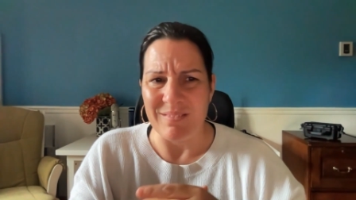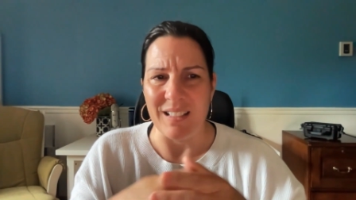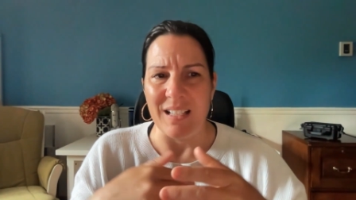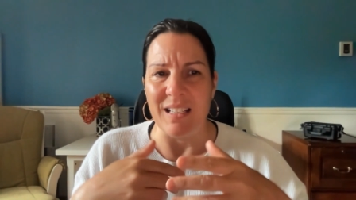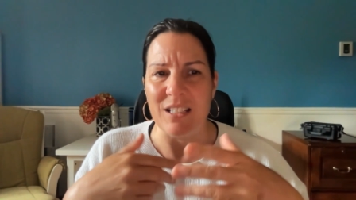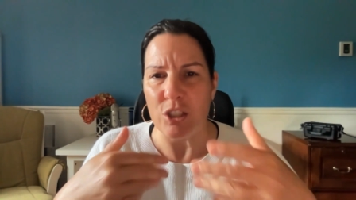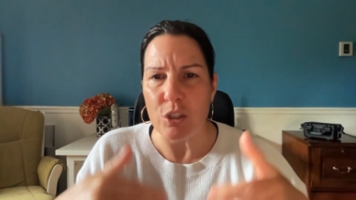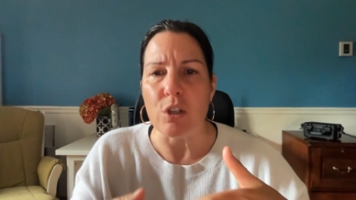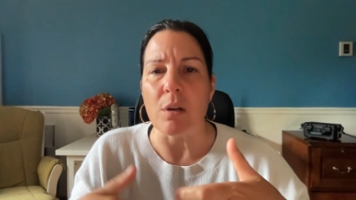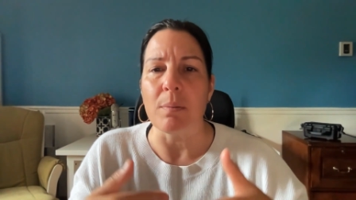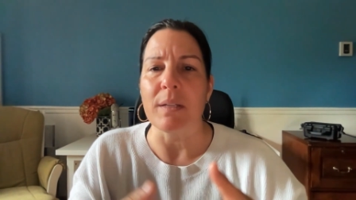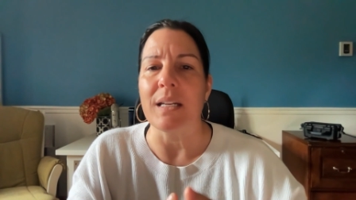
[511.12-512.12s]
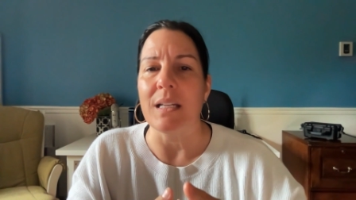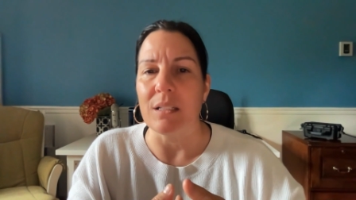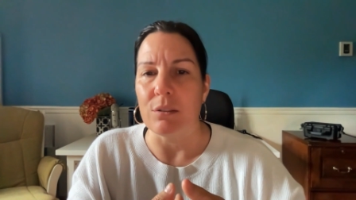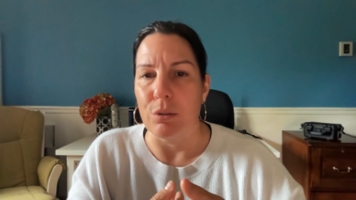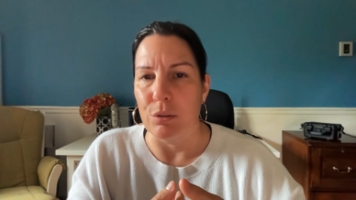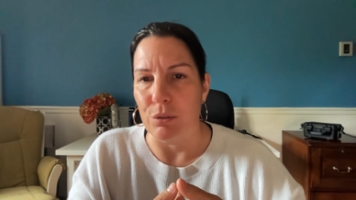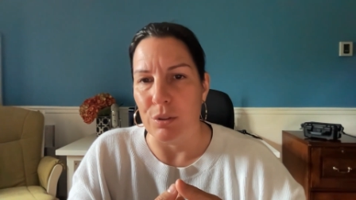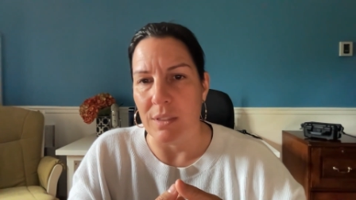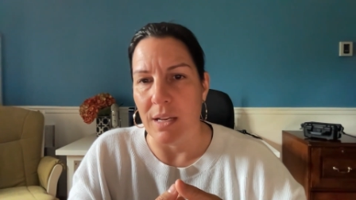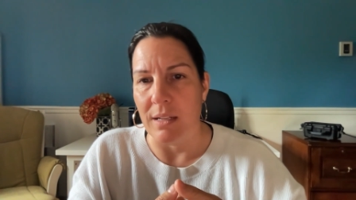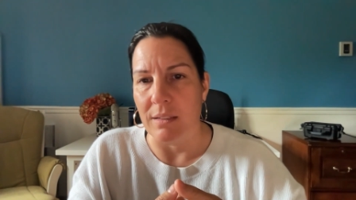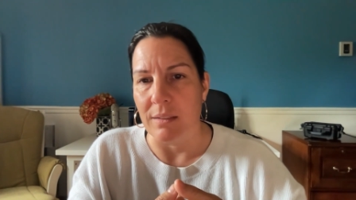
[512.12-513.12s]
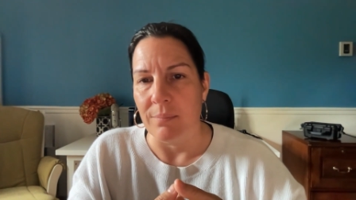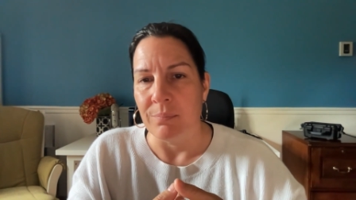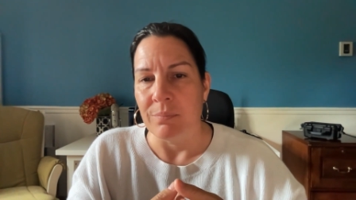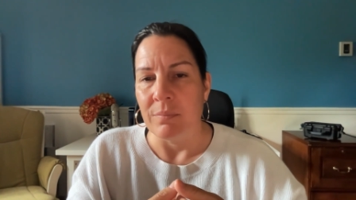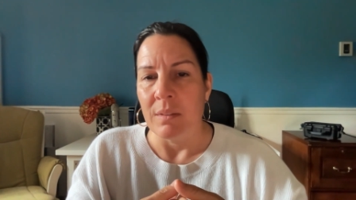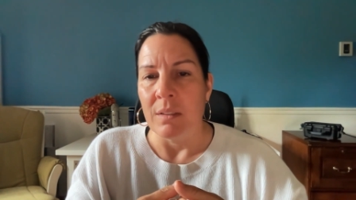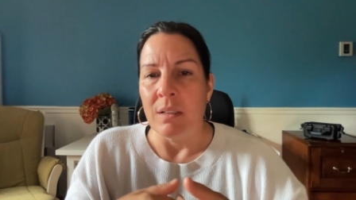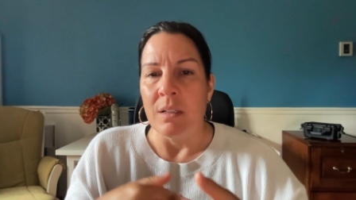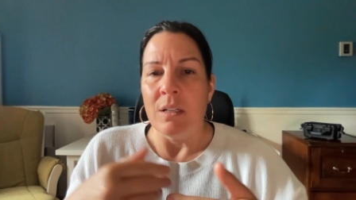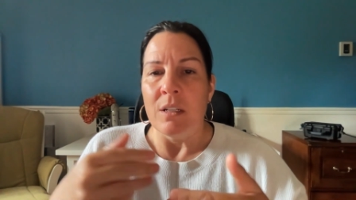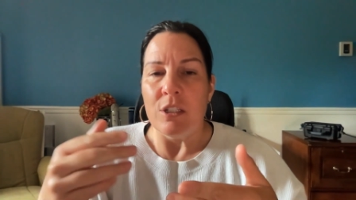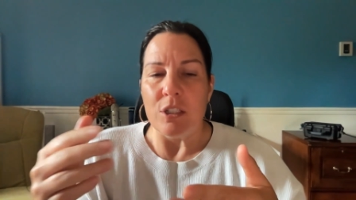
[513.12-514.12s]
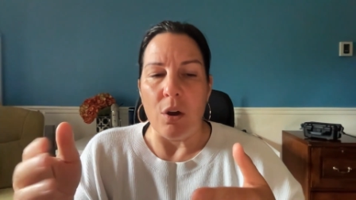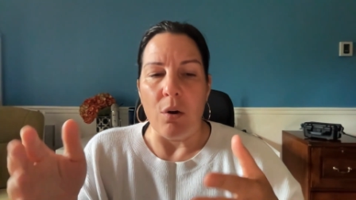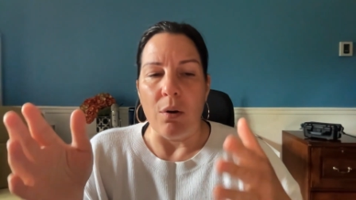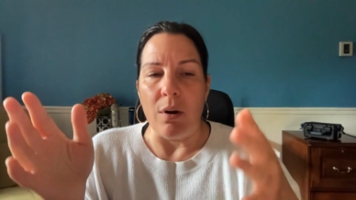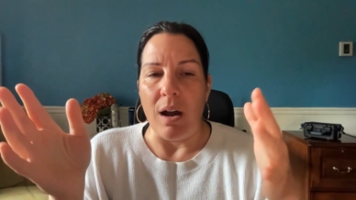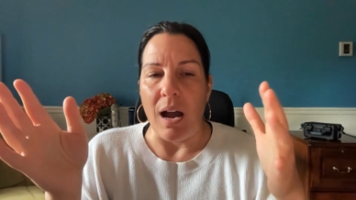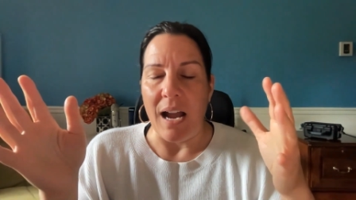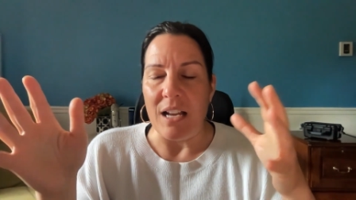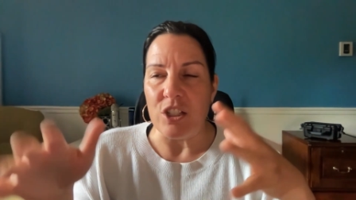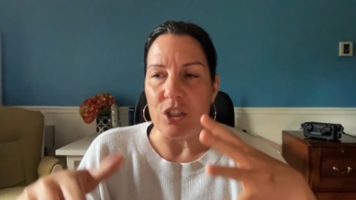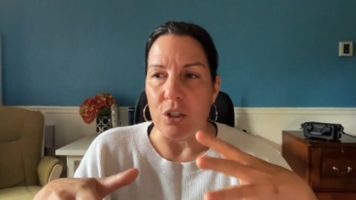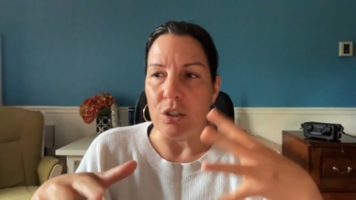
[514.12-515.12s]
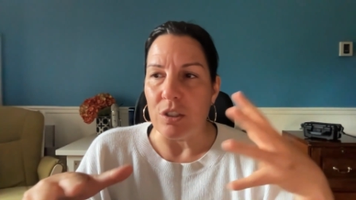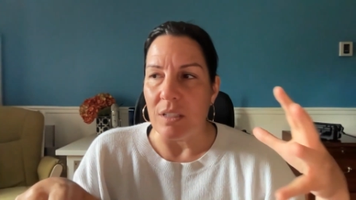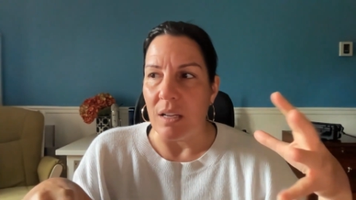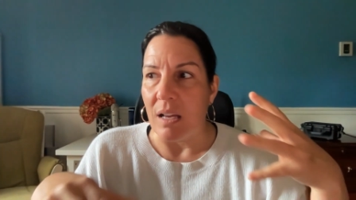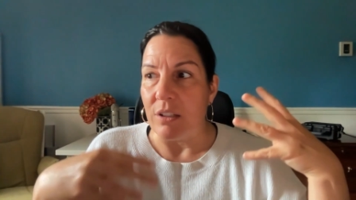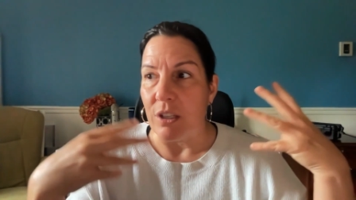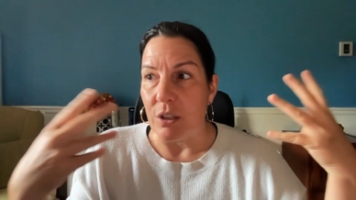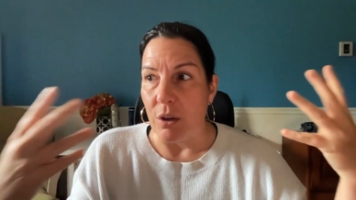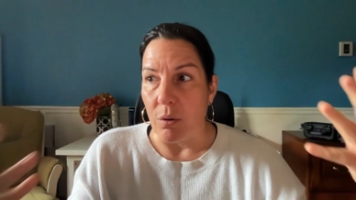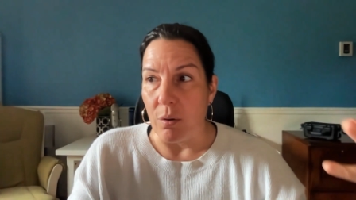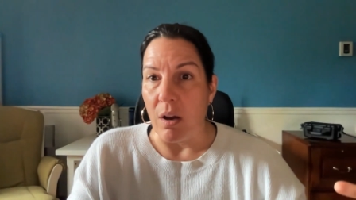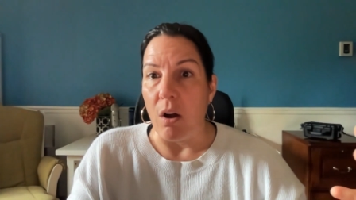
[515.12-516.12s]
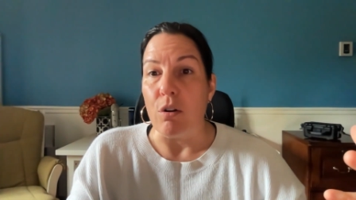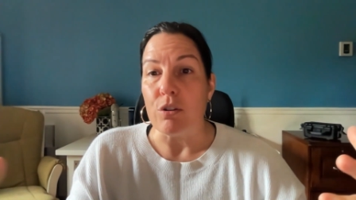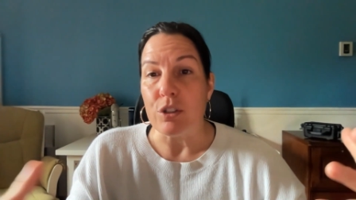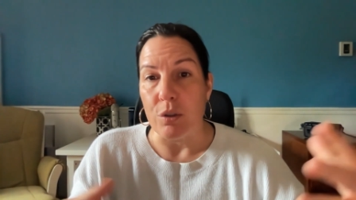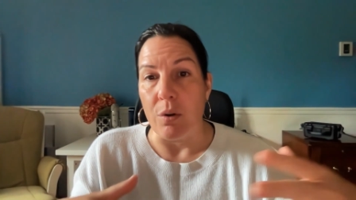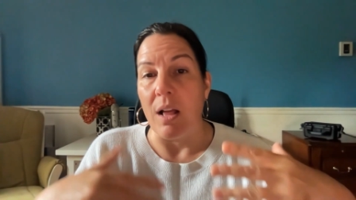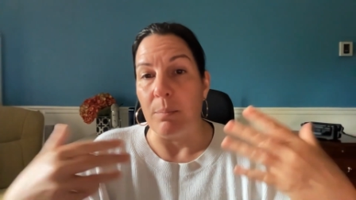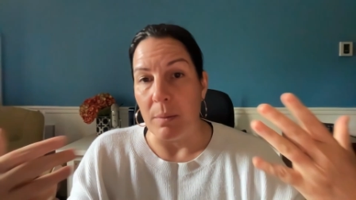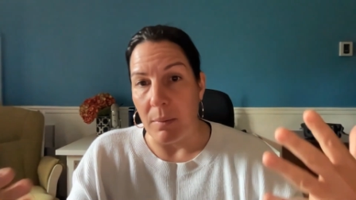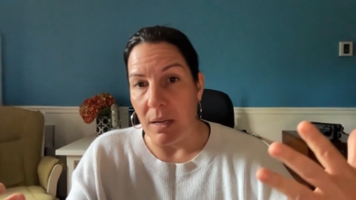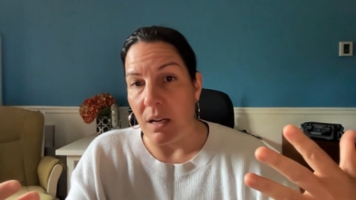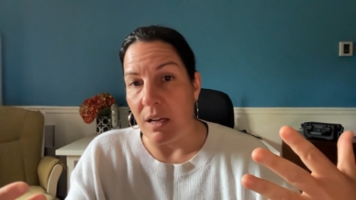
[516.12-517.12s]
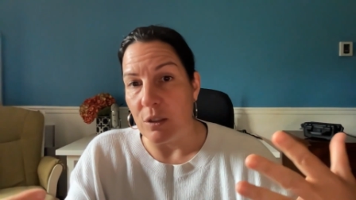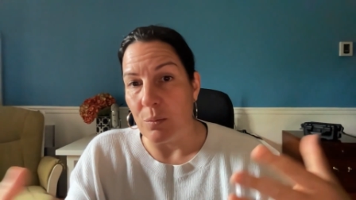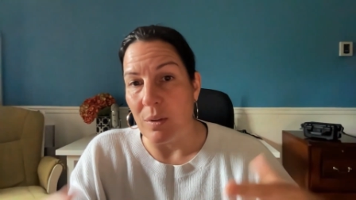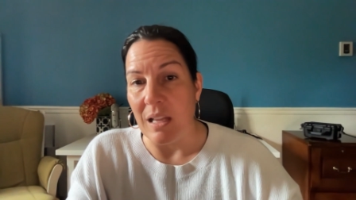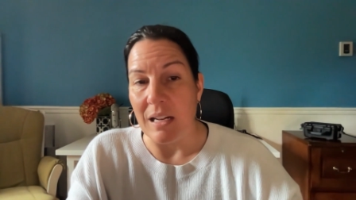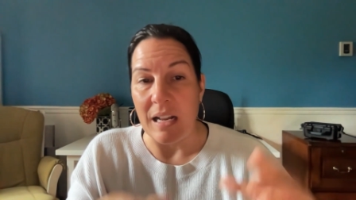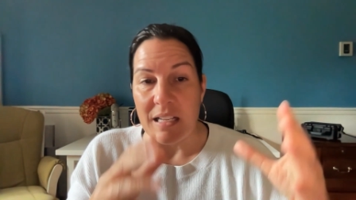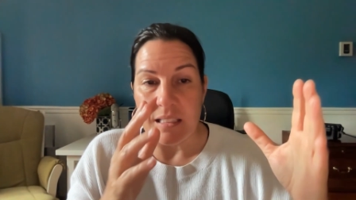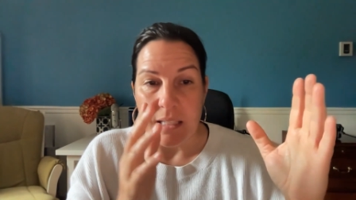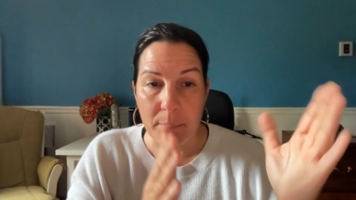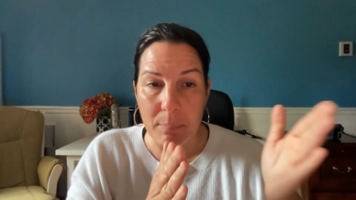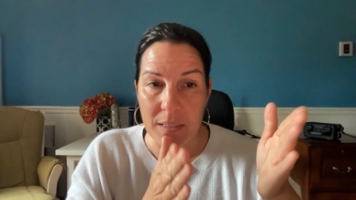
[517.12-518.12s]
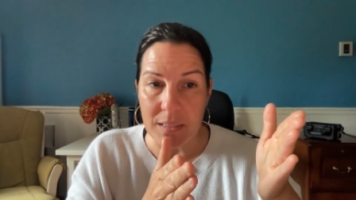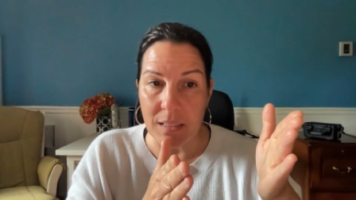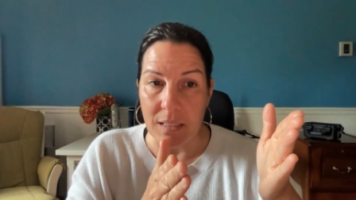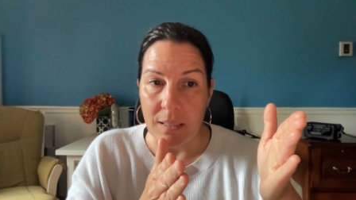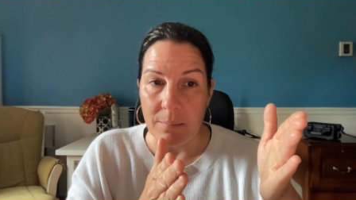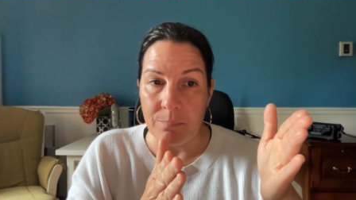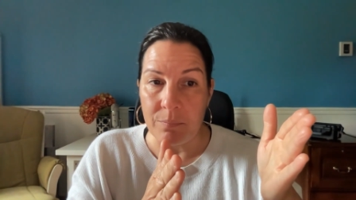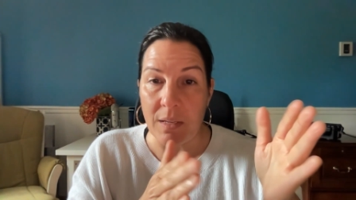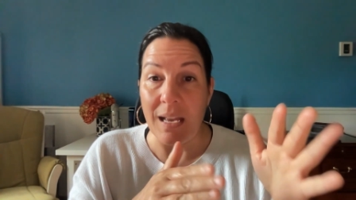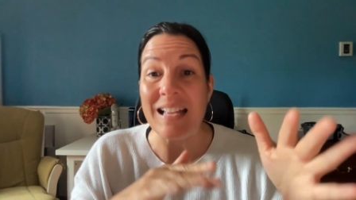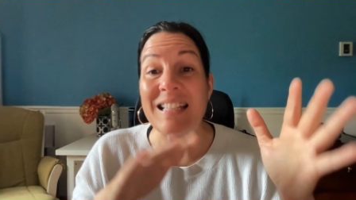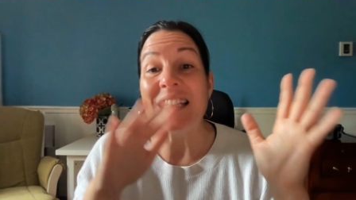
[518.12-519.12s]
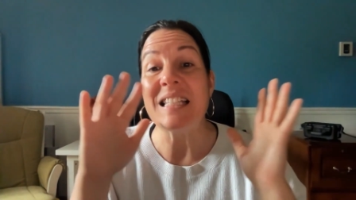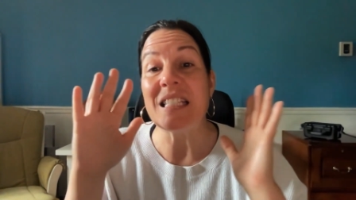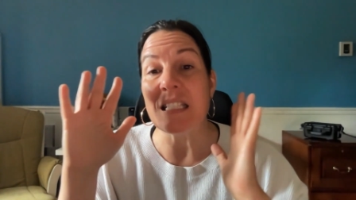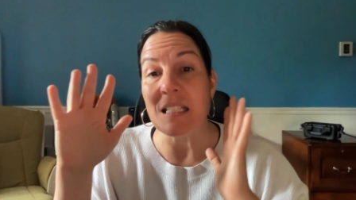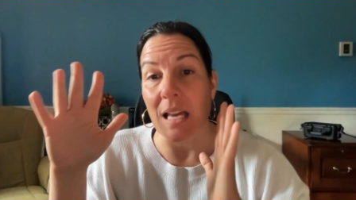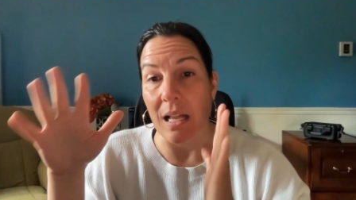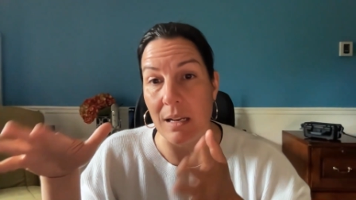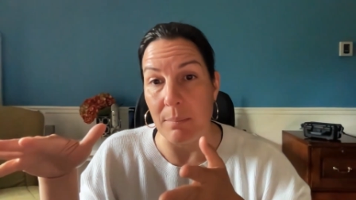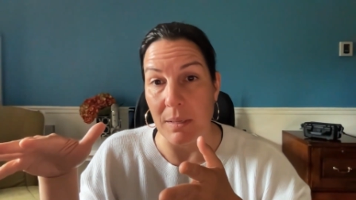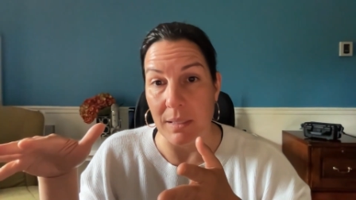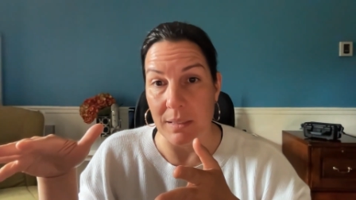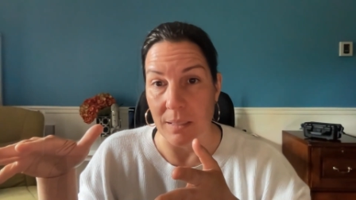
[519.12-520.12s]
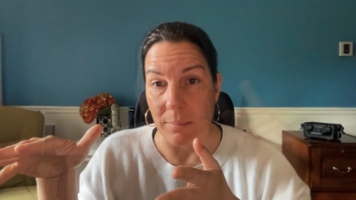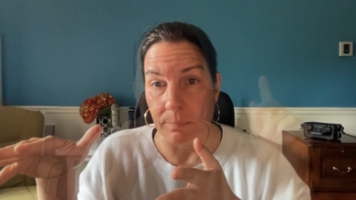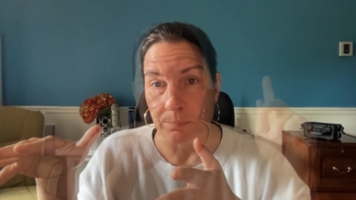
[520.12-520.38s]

it's too complicated to understand. So I started, also helping my clients with that, like simplicity and scalability.